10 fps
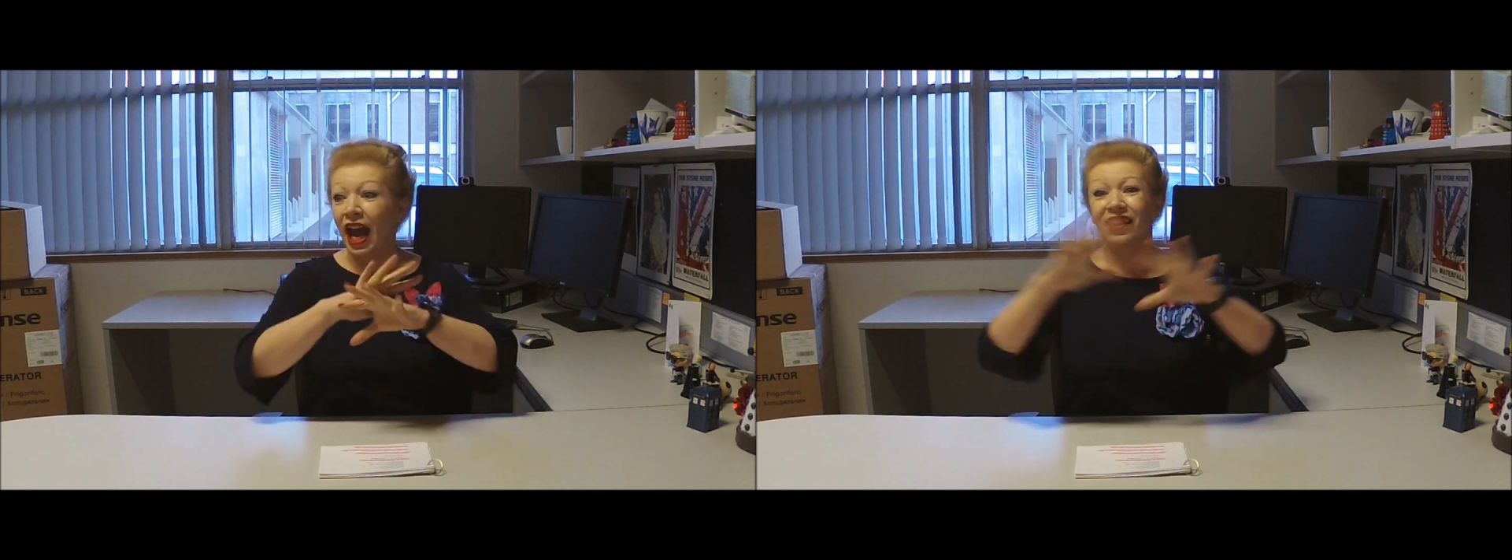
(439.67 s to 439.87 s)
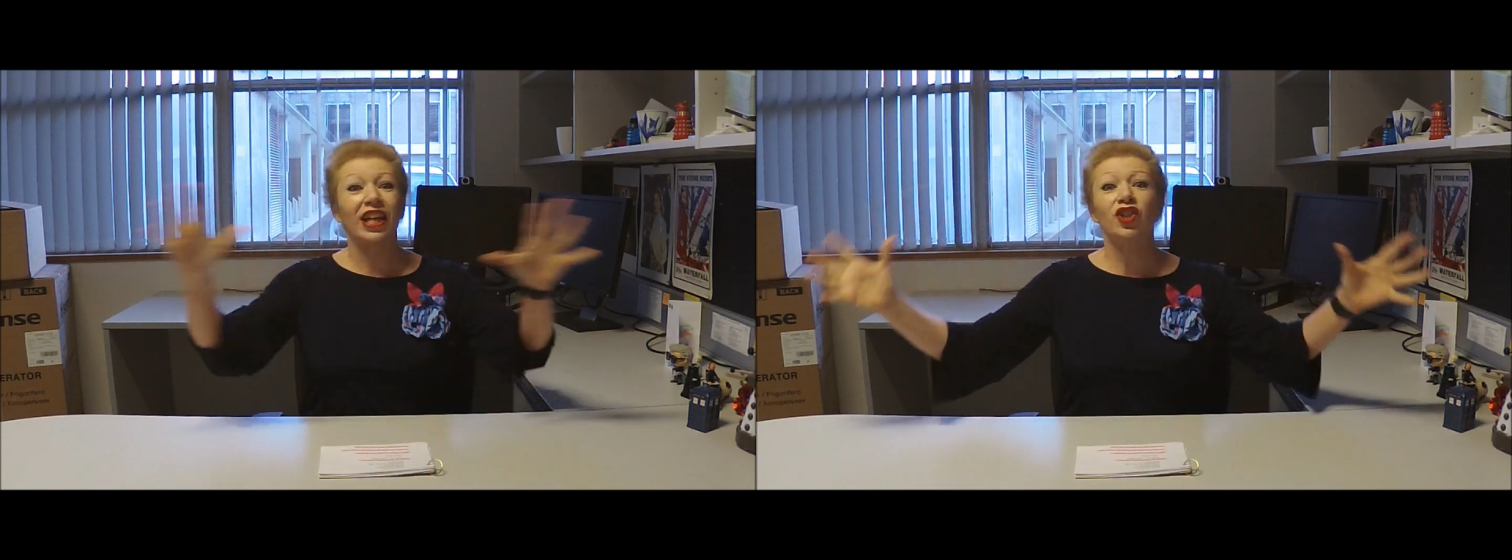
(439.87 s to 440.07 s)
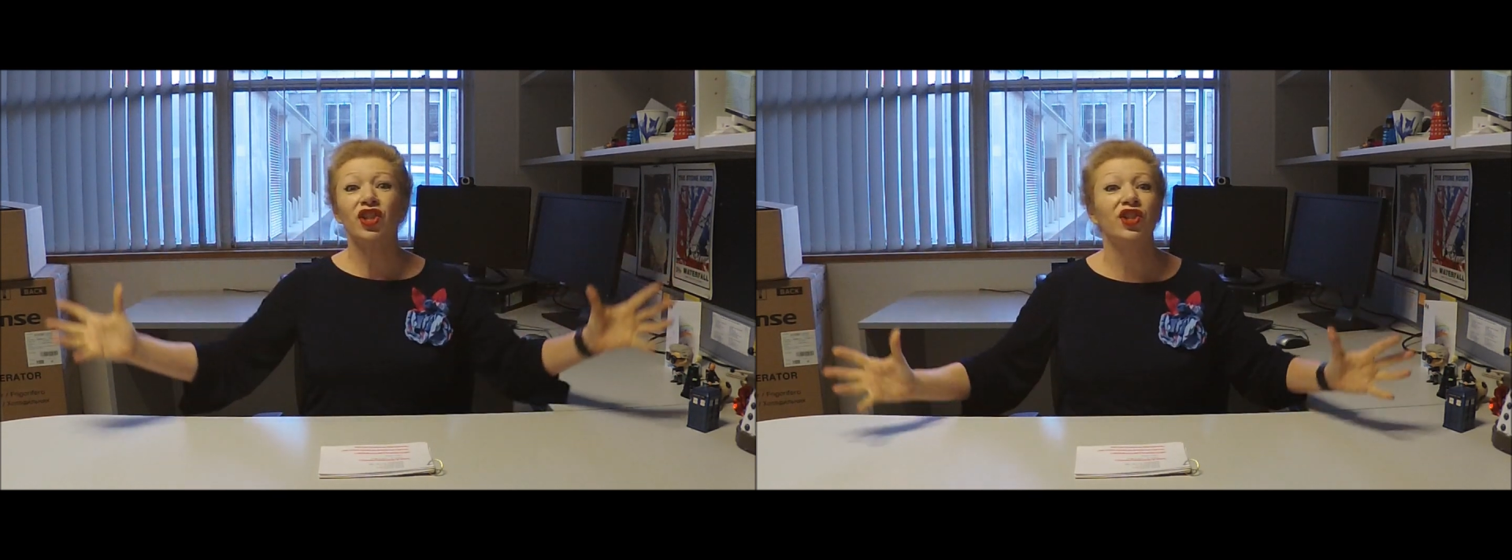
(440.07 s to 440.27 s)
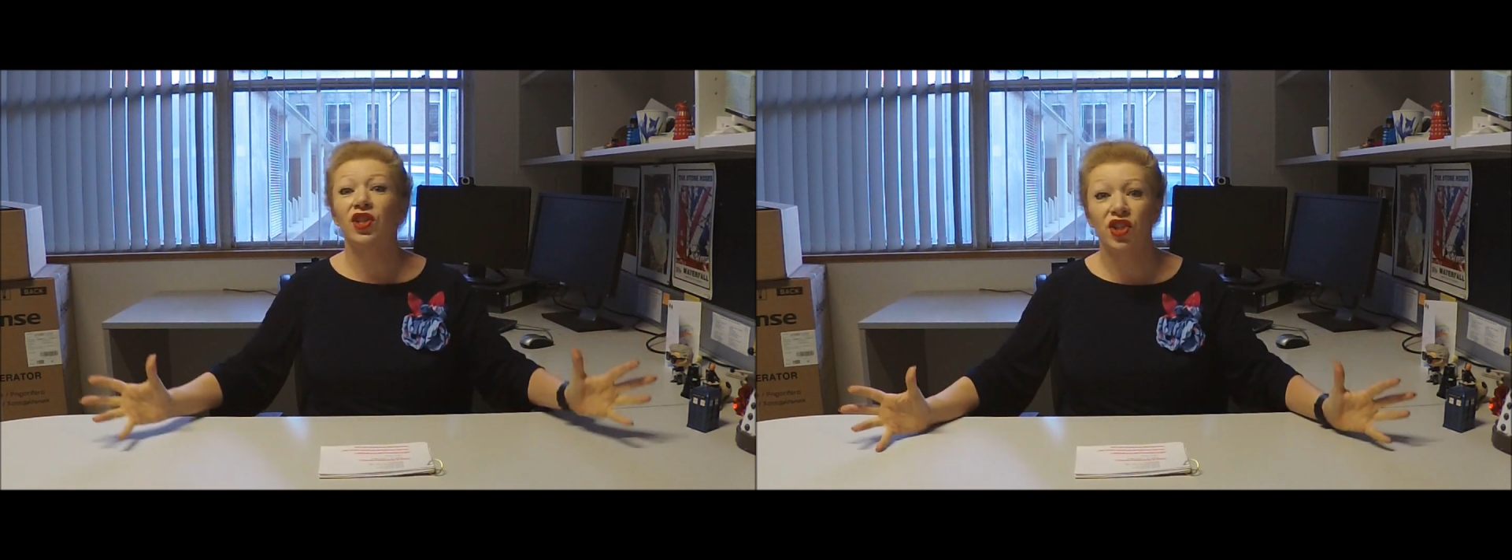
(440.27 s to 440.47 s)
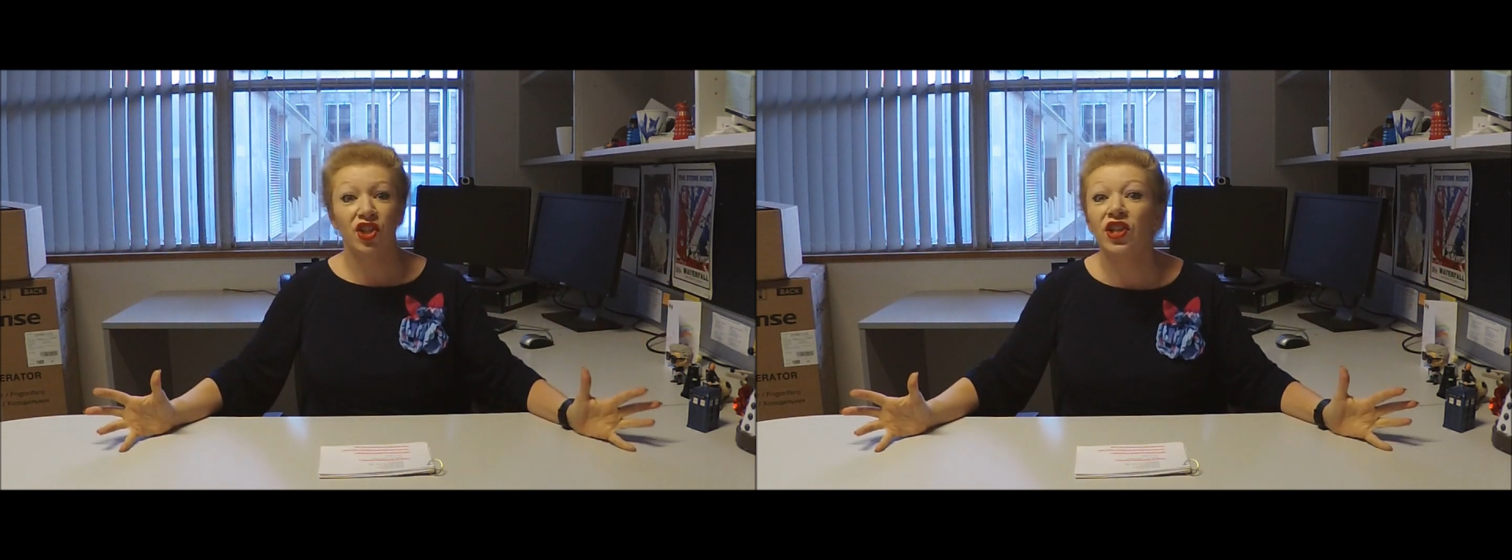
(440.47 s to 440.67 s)
And that's just
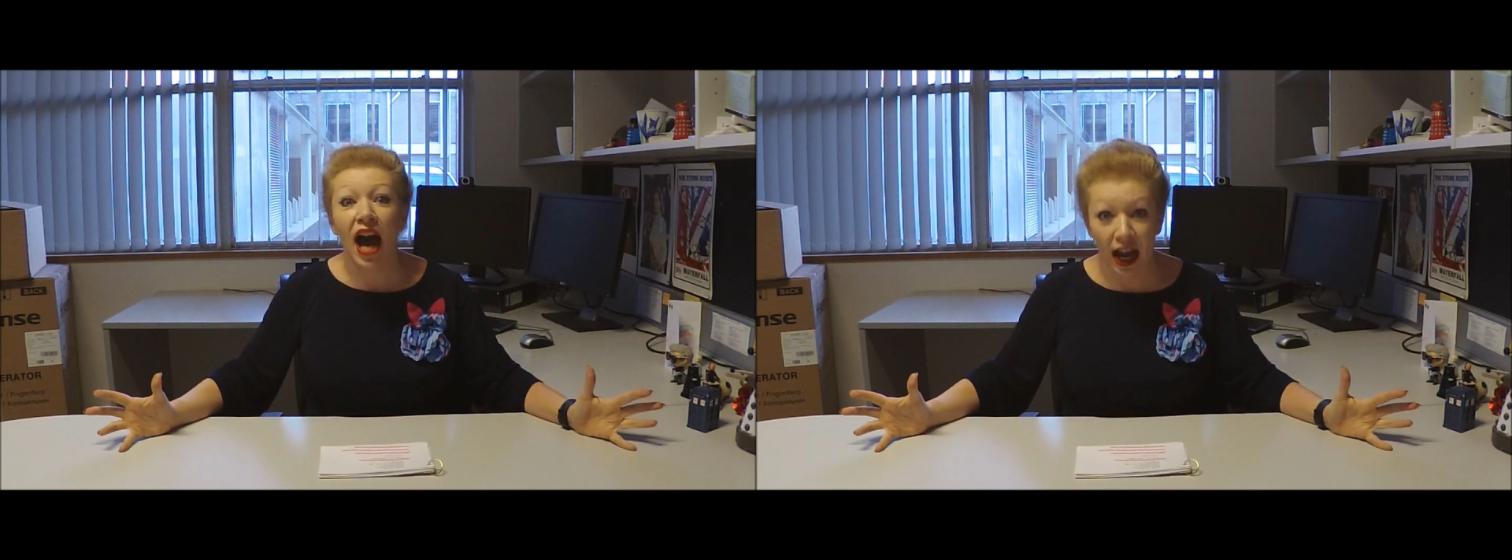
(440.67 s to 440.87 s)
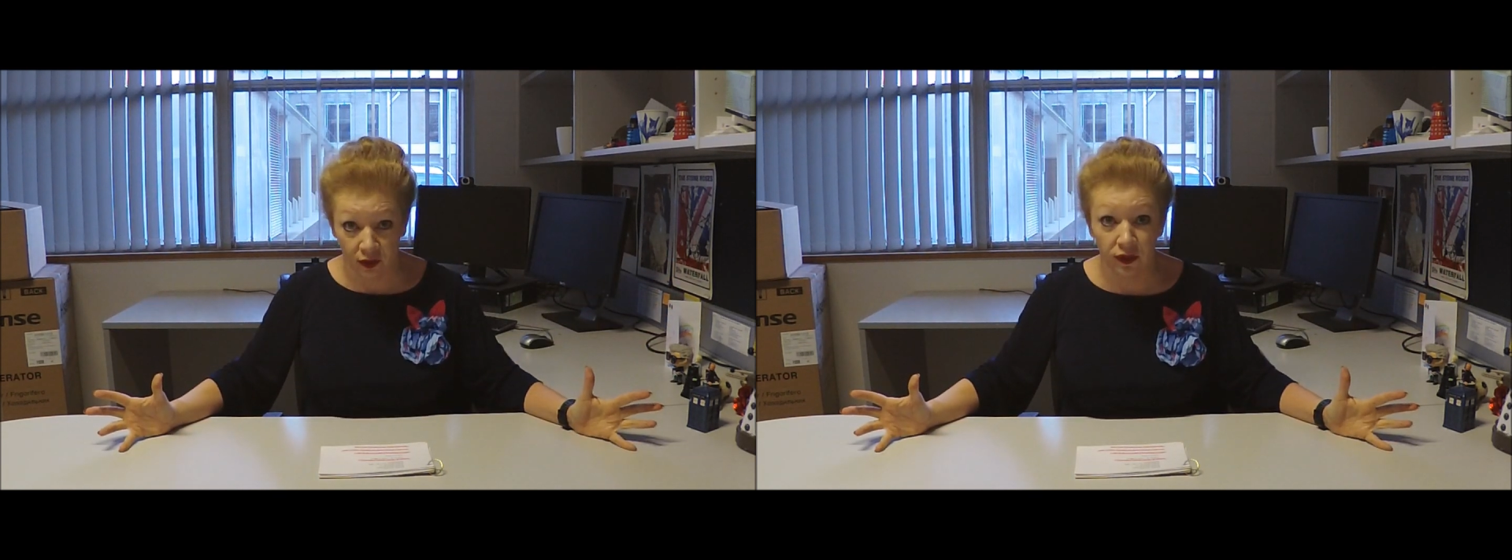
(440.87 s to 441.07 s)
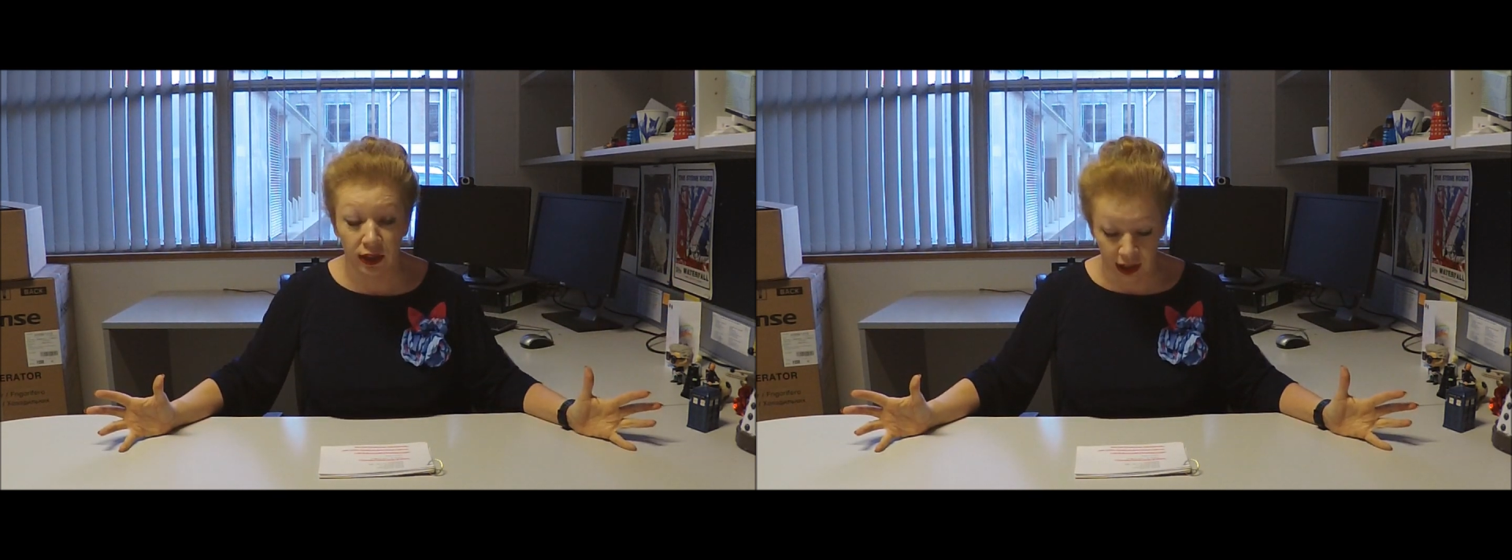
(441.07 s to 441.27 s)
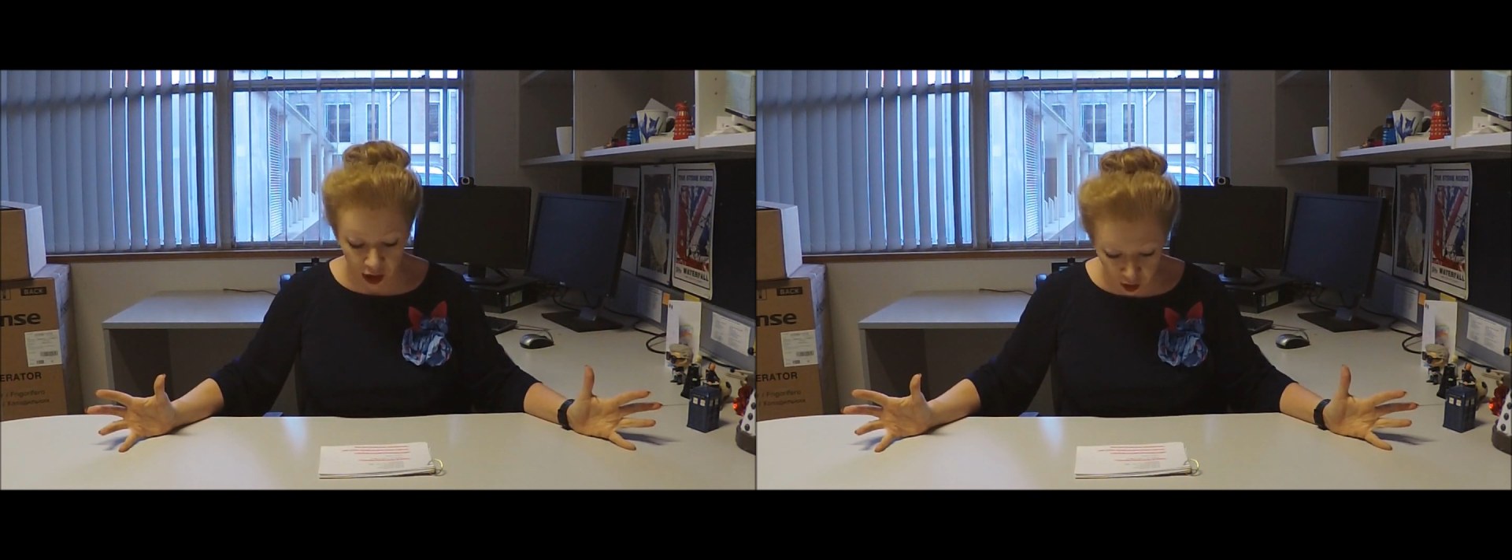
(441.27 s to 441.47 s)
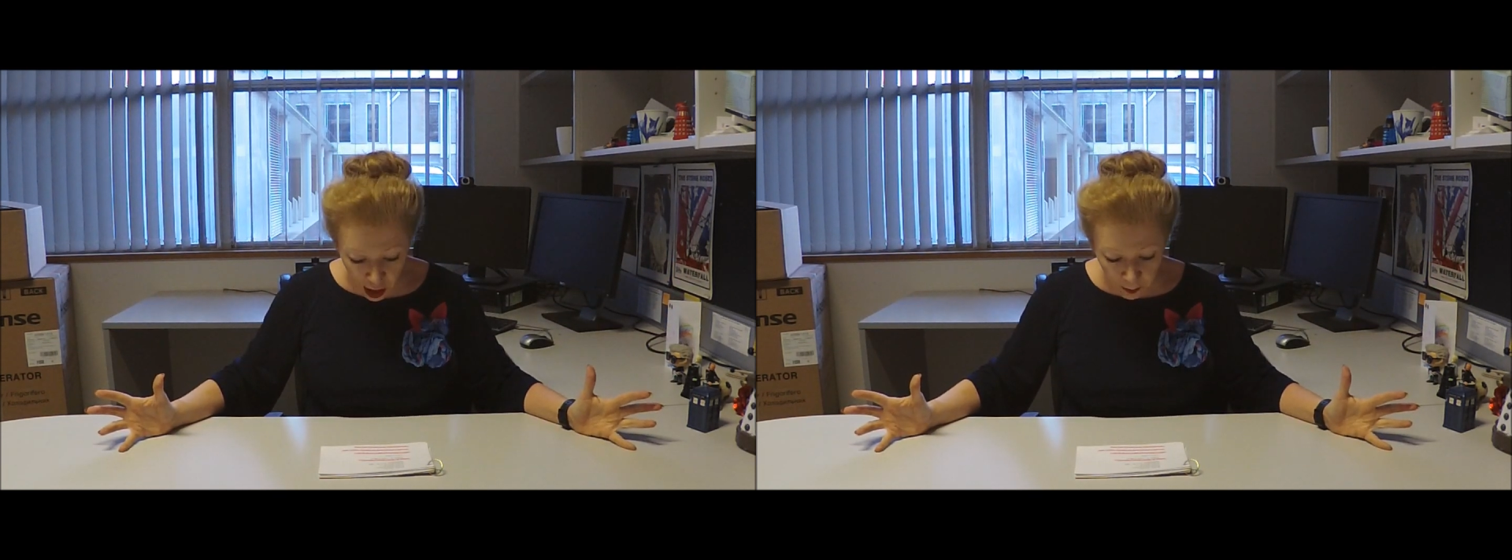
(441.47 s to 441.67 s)
the start of the
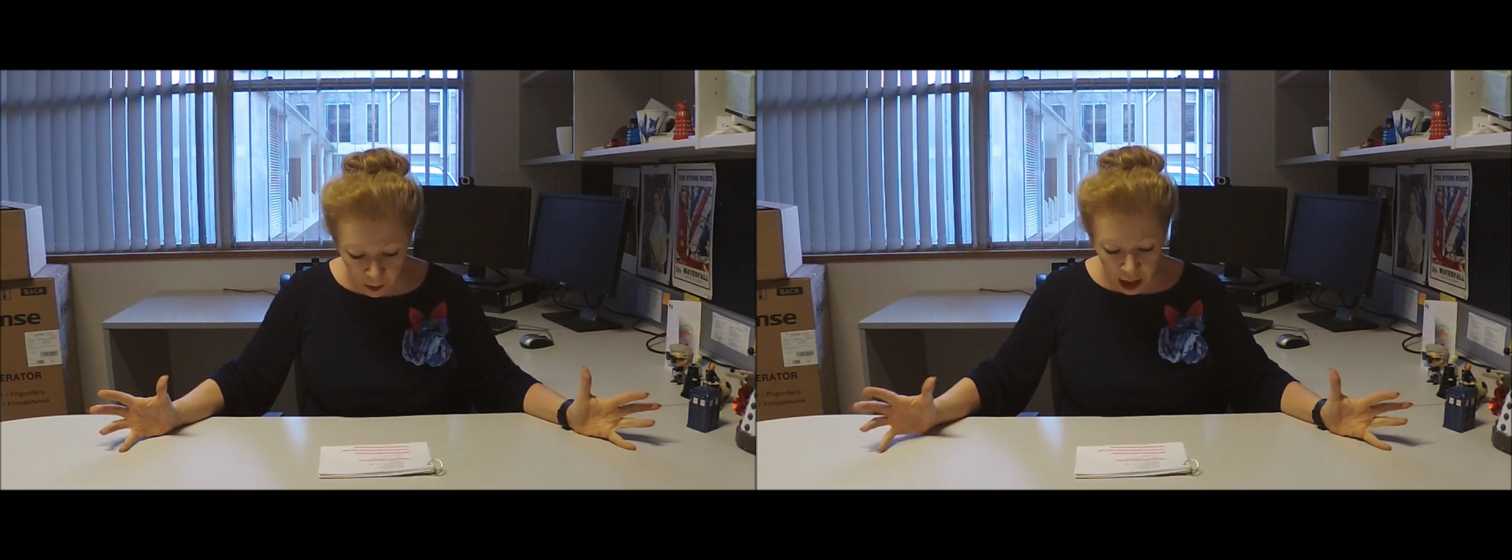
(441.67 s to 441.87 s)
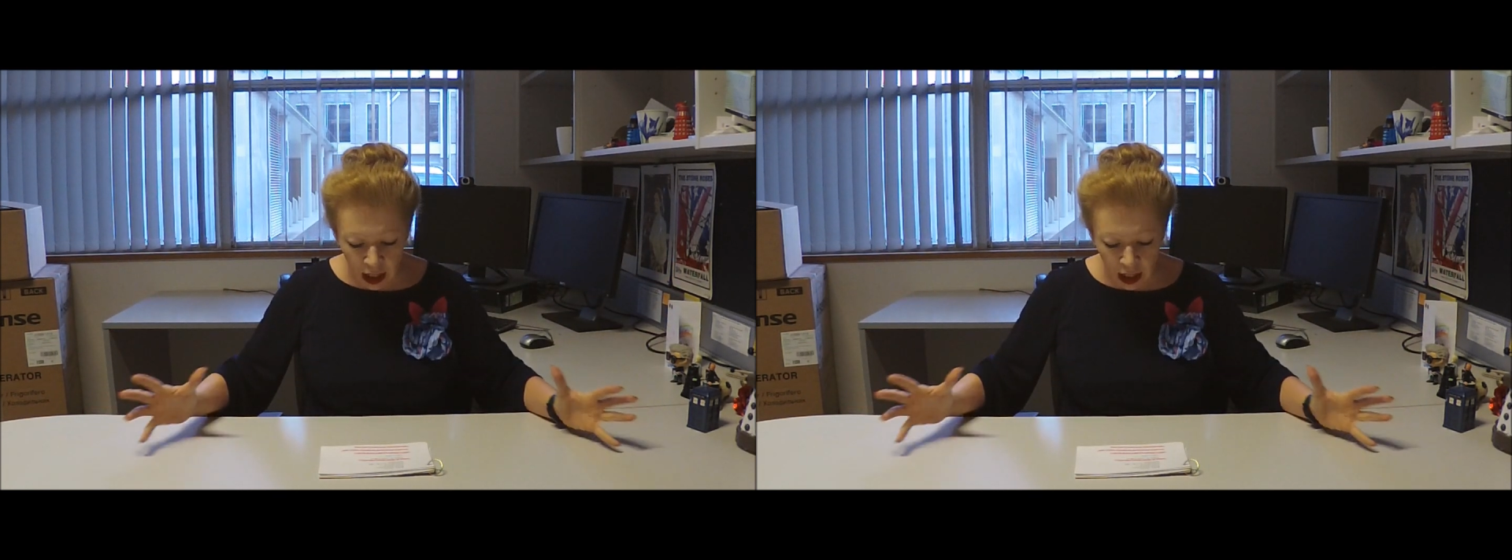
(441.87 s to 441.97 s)
list, right?